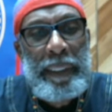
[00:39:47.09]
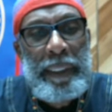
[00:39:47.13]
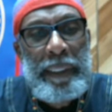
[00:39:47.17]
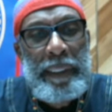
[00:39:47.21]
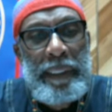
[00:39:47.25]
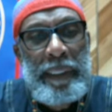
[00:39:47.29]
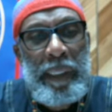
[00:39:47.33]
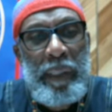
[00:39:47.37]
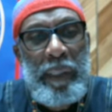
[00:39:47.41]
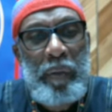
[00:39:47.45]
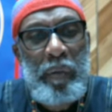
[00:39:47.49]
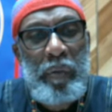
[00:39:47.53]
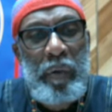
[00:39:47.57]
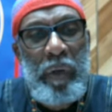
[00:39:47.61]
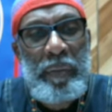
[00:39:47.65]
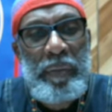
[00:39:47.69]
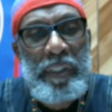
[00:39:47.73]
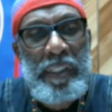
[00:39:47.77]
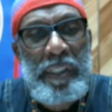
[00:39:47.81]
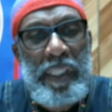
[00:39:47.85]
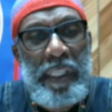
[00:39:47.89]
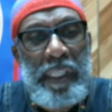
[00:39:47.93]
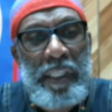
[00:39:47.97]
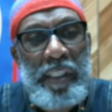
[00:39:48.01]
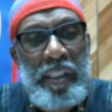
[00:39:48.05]
Say so the woman
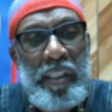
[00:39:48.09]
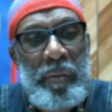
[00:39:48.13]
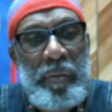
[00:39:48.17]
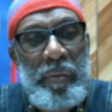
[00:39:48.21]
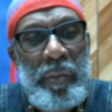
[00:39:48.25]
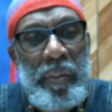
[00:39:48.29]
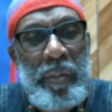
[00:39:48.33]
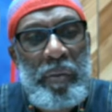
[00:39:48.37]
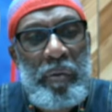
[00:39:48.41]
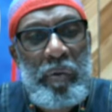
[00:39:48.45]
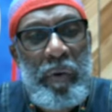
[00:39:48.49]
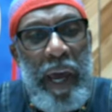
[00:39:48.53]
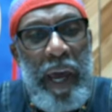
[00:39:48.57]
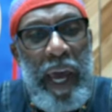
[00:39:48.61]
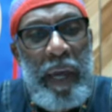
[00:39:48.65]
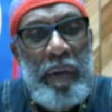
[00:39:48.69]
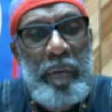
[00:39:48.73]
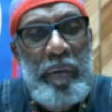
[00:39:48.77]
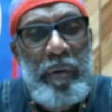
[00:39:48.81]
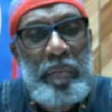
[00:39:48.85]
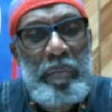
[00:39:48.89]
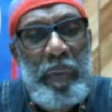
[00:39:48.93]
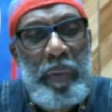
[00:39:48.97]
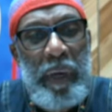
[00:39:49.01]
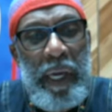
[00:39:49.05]
said she was racked
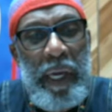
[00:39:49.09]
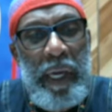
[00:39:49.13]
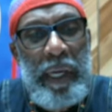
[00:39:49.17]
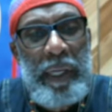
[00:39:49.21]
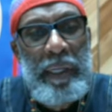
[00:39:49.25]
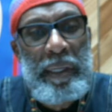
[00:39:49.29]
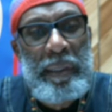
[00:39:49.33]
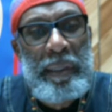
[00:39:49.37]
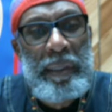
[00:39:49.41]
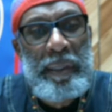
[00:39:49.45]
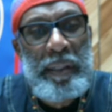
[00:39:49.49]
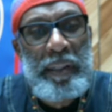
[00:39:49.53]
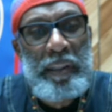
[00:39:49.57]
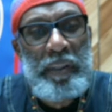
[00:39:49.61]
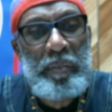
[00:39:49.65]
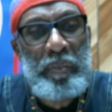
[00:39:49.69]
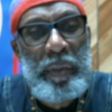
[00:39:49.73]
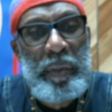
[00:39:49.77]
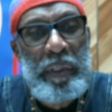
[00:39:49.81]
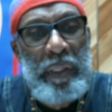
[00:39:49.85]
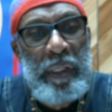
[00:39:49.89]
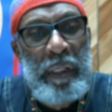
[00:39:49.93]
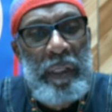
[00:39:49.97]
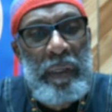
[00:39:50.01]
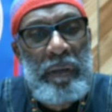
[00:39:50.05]
with pain and
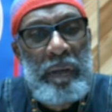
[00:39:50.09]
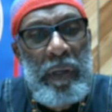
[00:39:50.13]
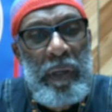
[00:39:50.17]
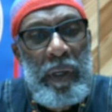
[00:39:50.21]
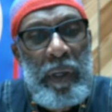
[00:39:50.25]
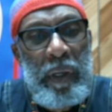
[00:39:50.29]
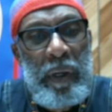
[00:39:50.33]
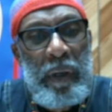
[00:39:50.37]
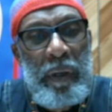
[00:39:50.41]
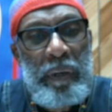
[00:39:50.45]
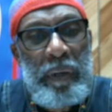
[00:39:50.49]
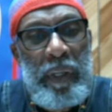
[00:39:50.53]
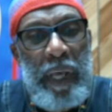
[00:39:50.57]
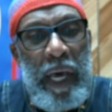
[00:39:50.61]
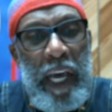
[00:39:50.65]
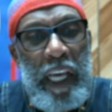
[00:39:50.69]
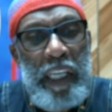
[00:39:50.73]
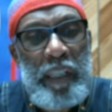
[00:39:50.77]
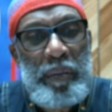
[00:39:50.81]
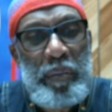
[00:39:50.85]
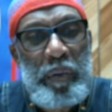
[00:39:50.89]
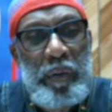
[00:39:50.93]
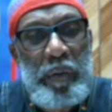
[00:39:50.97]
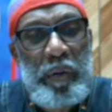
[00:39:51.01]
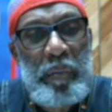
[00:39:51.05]
disbelief on the
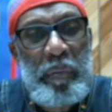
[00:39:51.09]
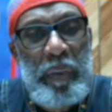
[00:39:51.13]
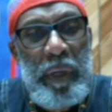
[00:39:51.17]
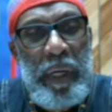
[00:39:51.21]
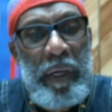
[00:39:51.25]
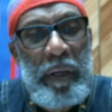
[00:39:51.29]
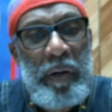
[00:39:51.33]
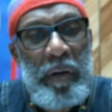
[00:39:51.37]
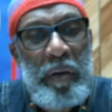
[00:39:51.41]
hospital bed,